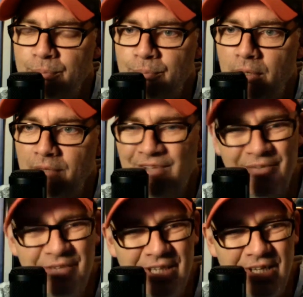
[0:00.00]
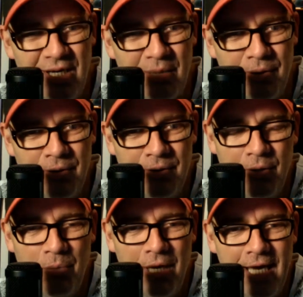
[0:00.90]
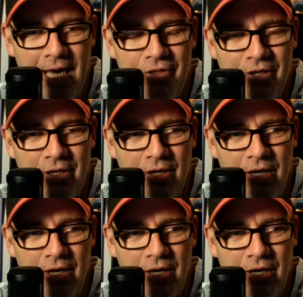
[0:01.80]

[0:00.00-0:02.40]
I've given it up. My I think mm.